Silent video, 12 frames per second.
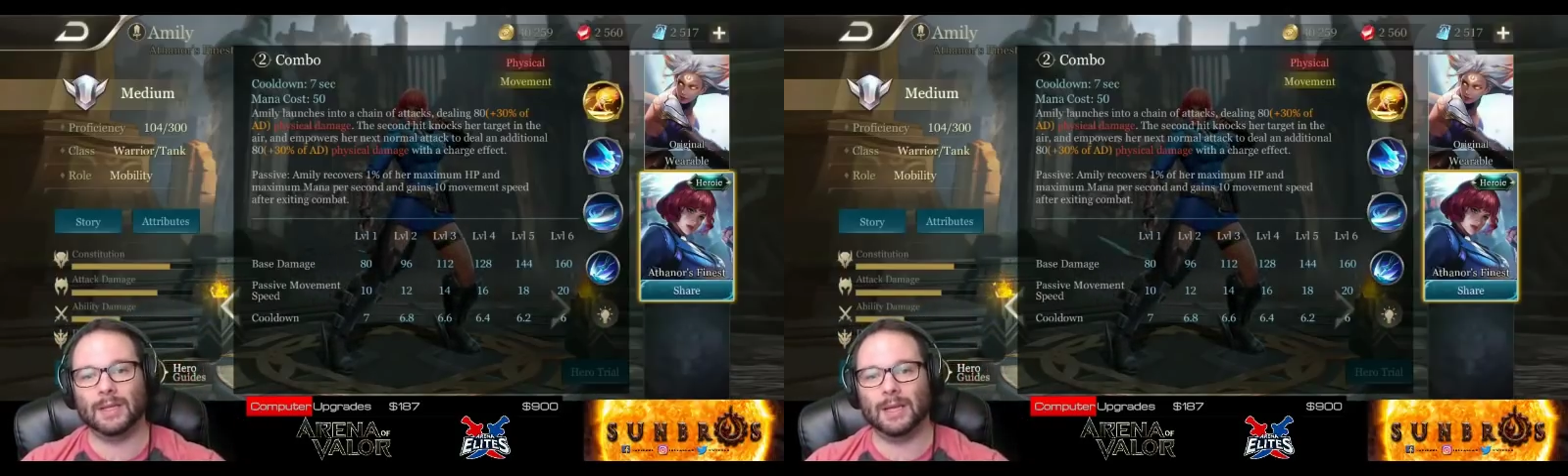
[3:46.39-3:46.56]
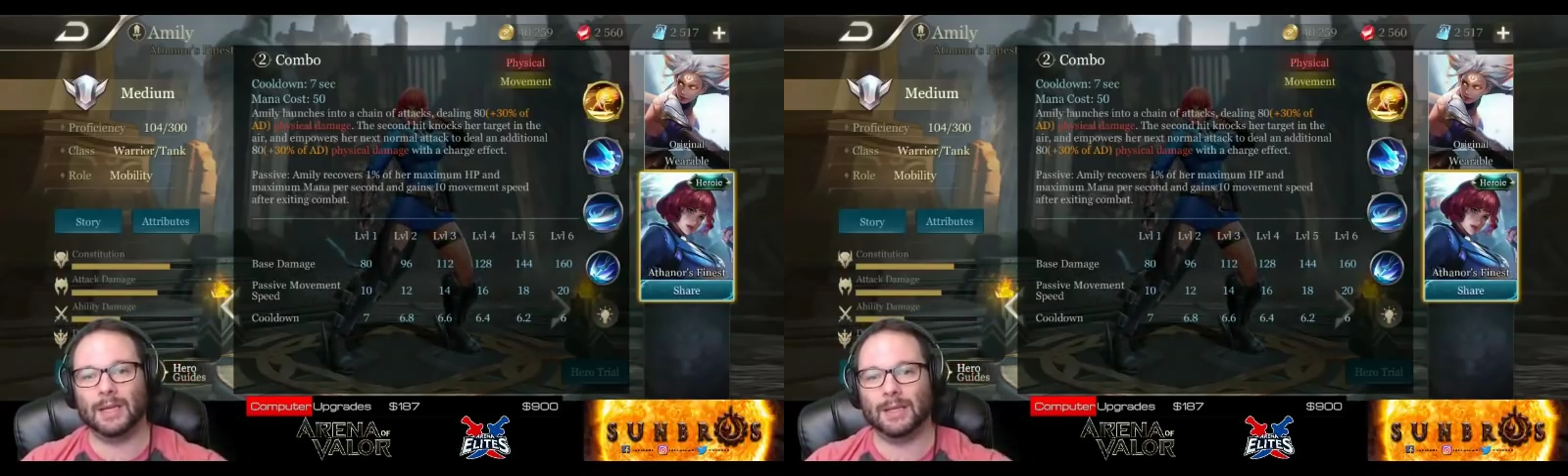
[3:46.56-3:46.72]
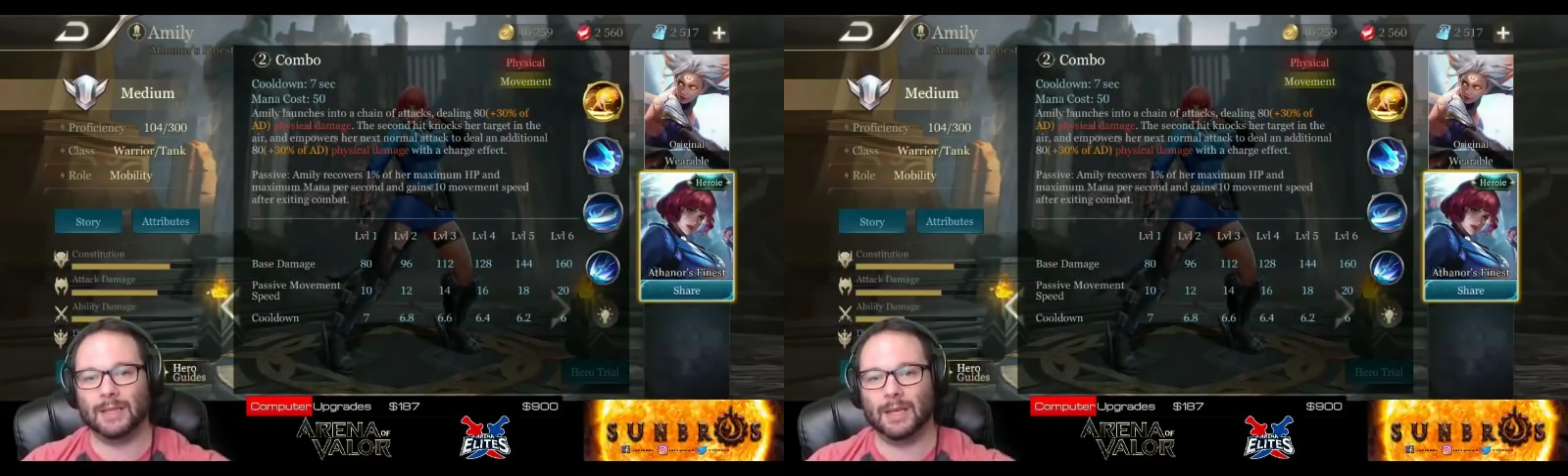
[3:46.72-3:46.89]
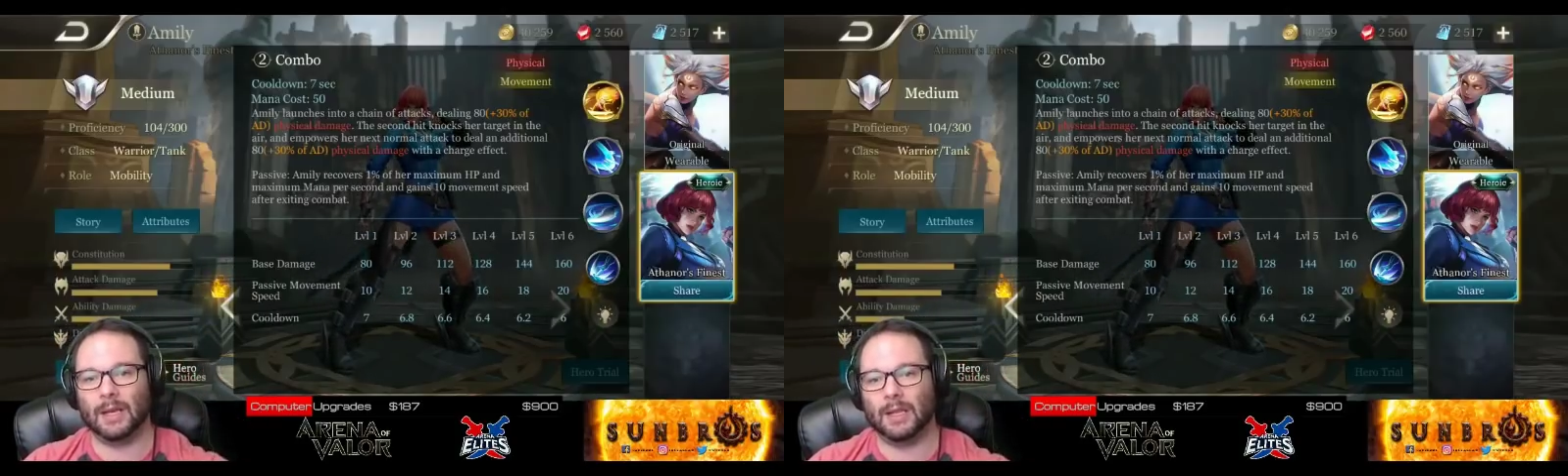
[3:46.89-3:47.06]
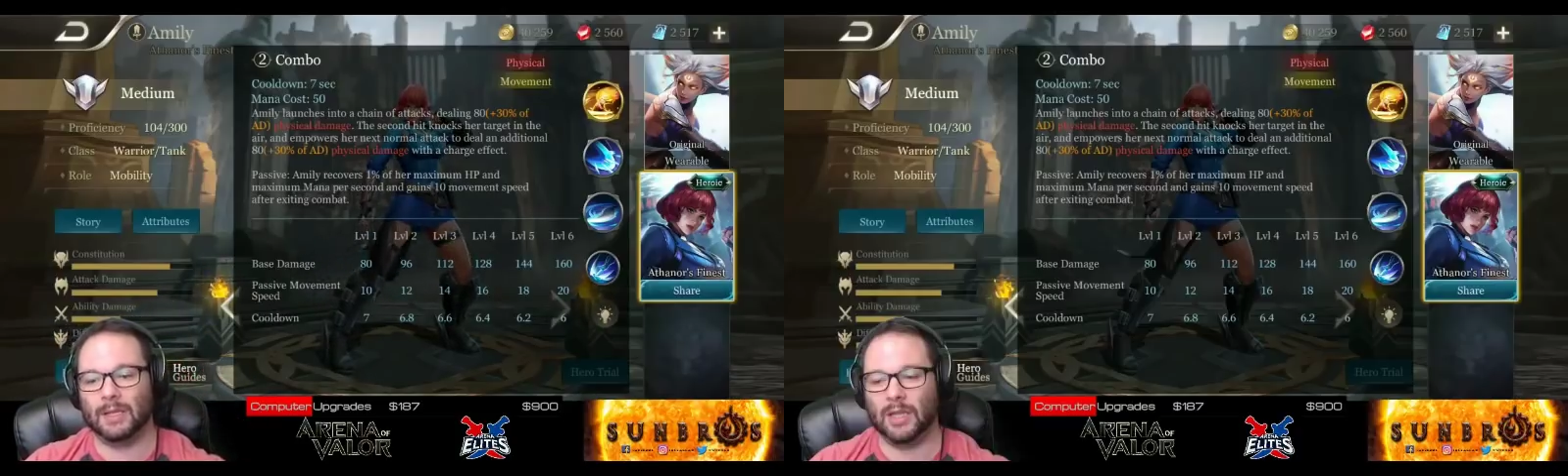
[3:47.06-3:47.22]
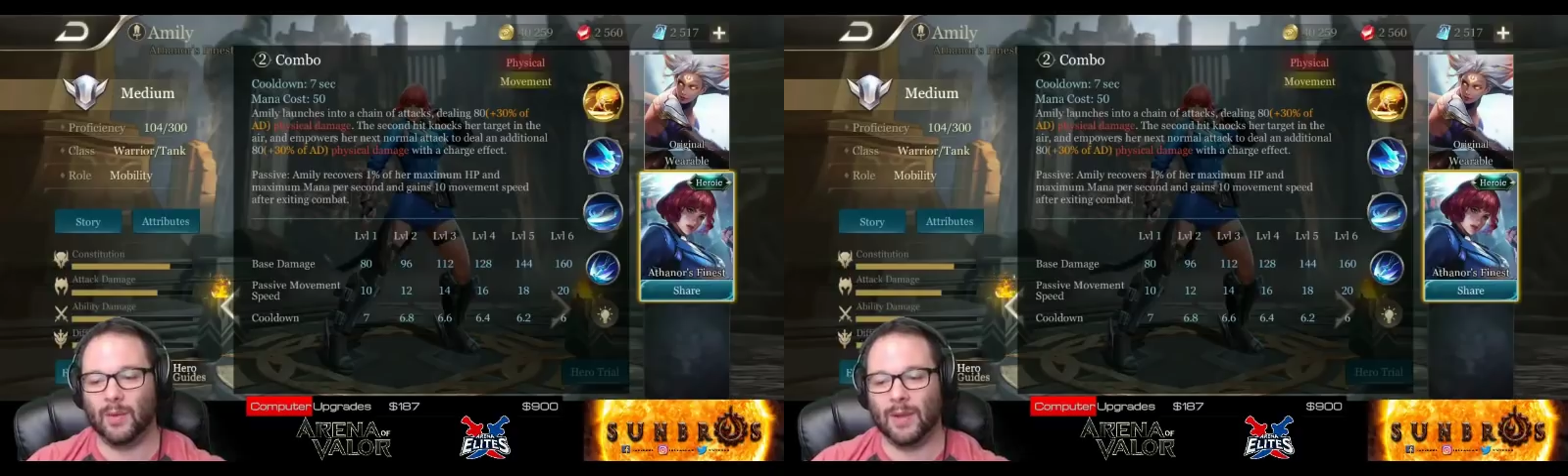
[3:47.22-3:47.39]
and it does it in
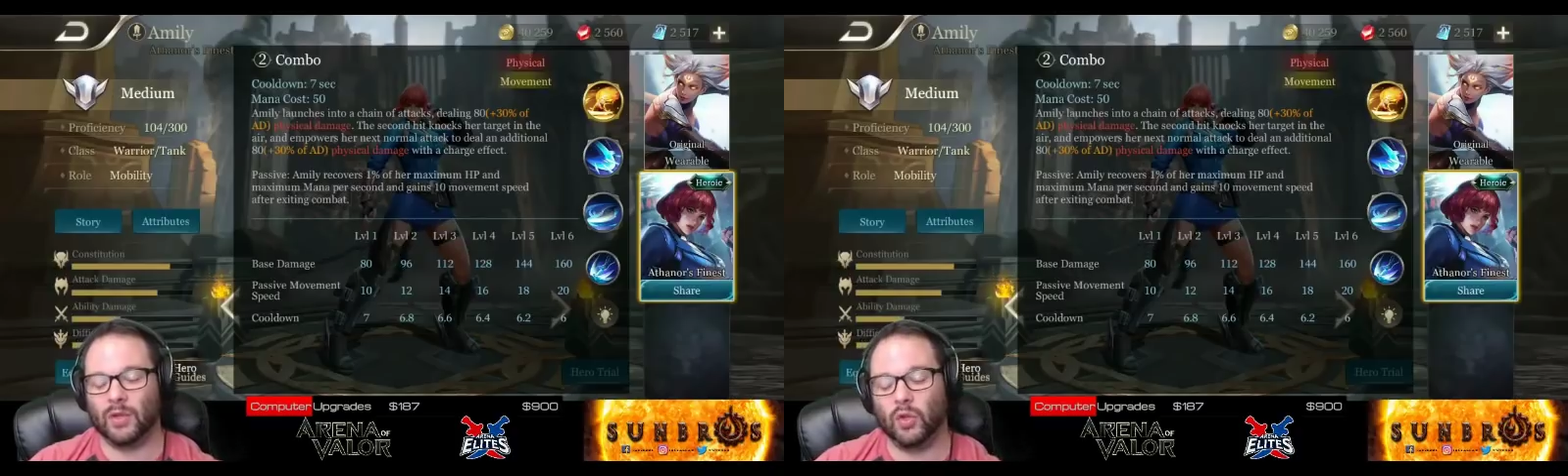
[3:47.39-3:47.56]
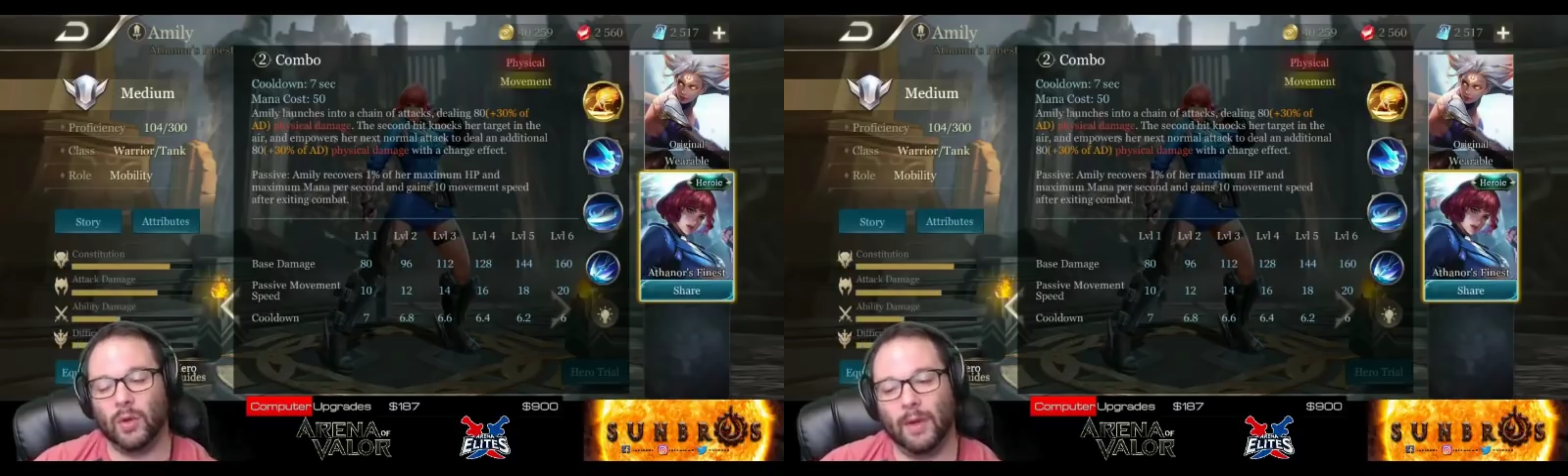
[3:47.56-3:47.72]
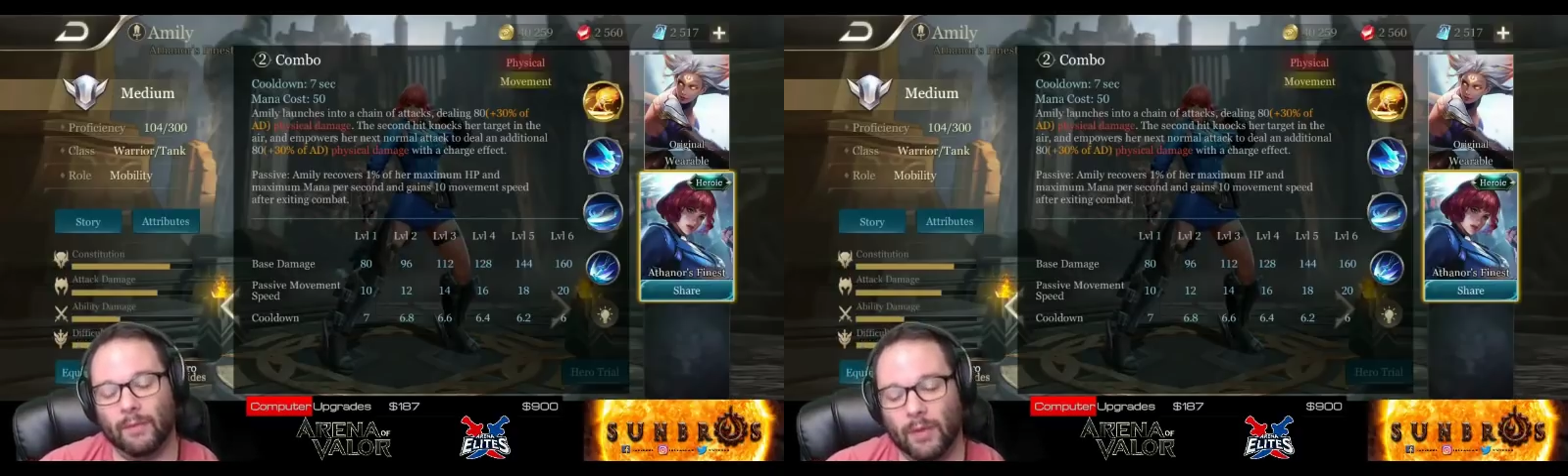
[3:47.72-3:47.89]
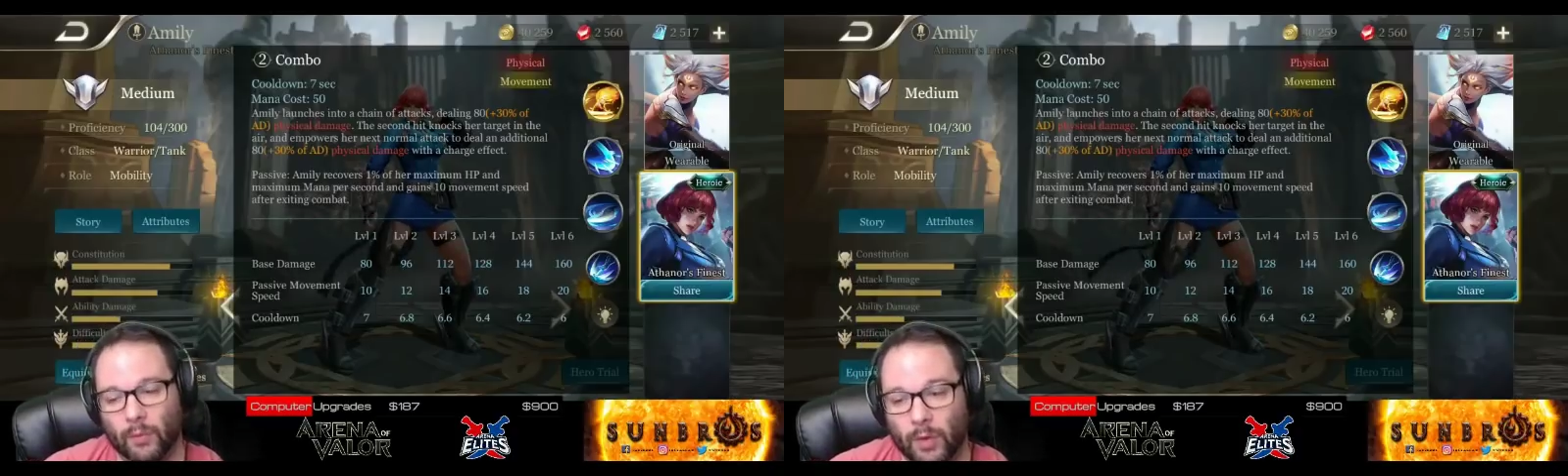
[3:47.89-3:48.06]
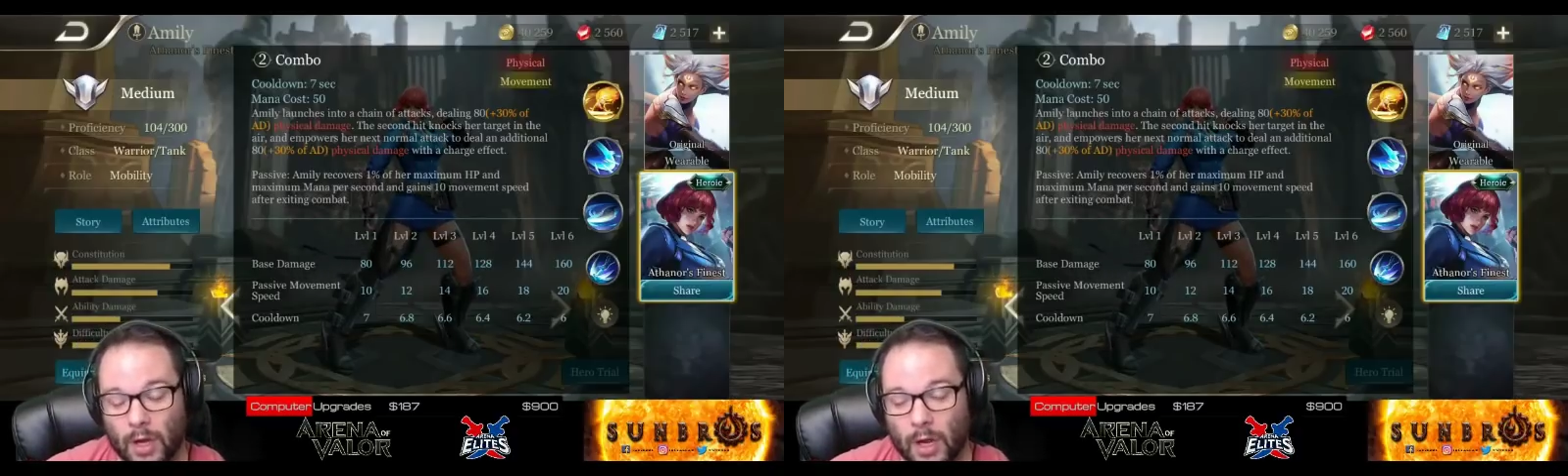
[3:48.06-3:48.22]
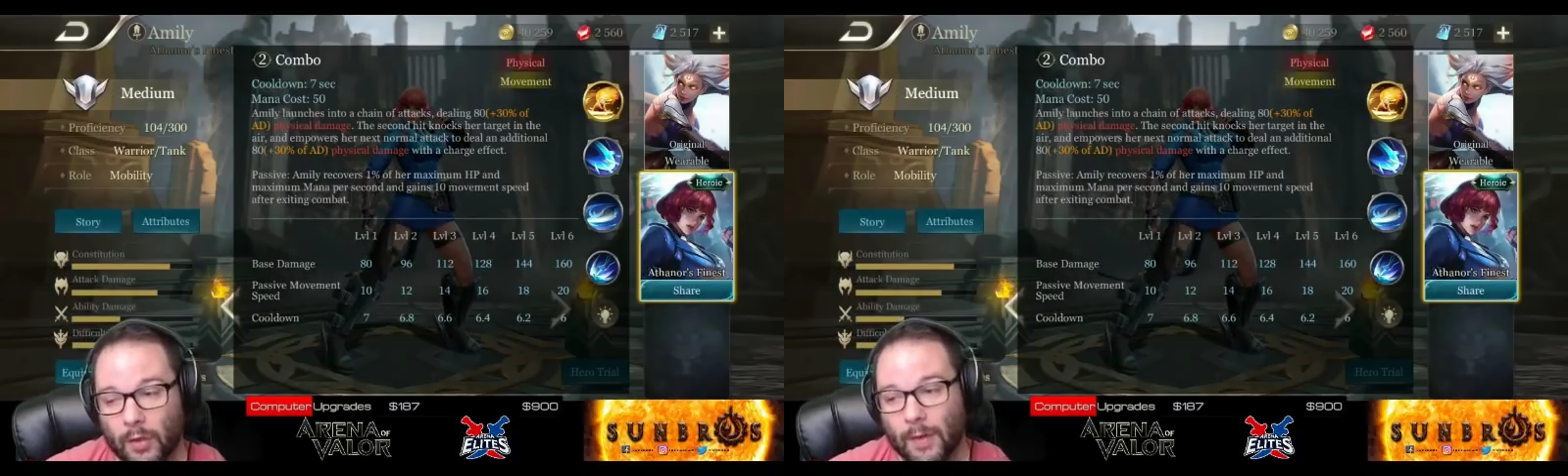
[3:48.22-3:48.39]
continuation of
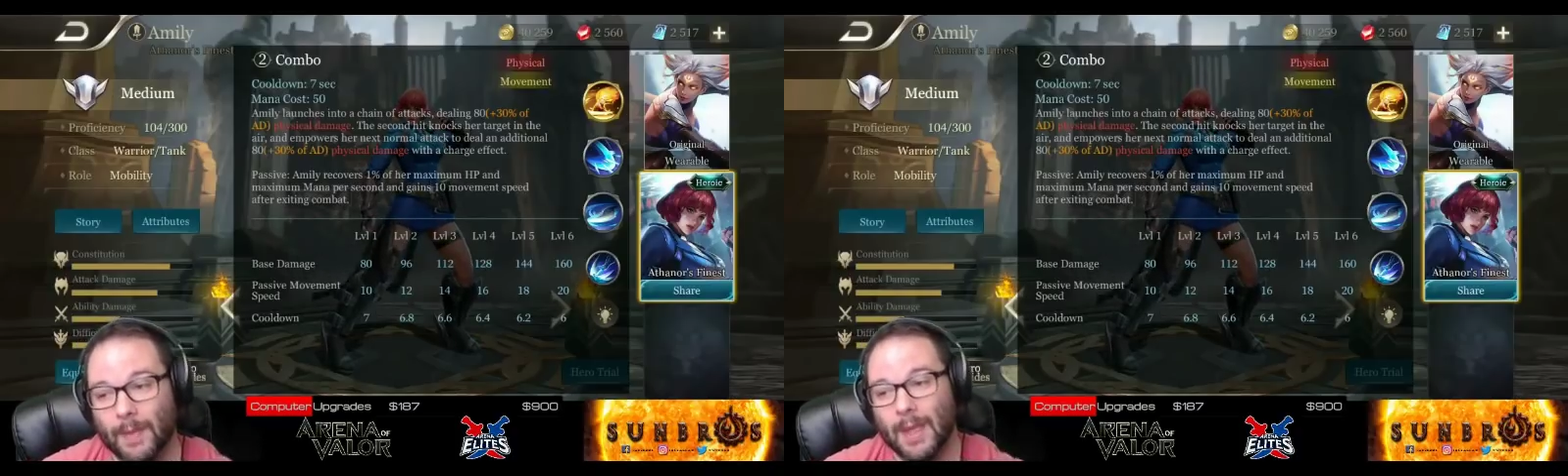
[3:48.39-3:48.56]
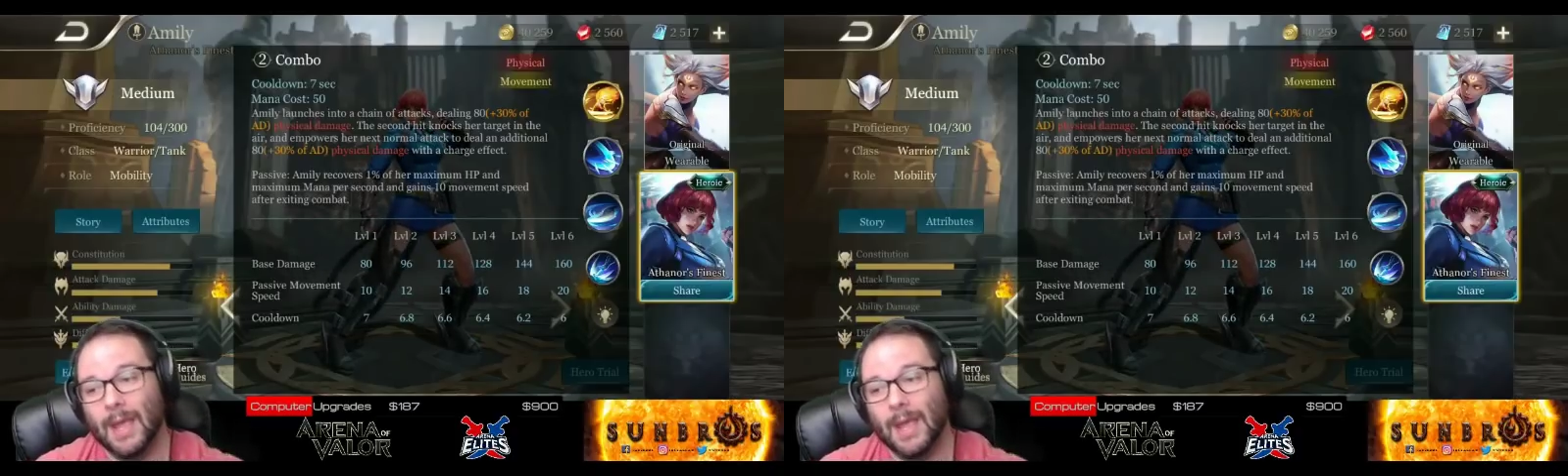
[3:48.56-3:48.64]
one another.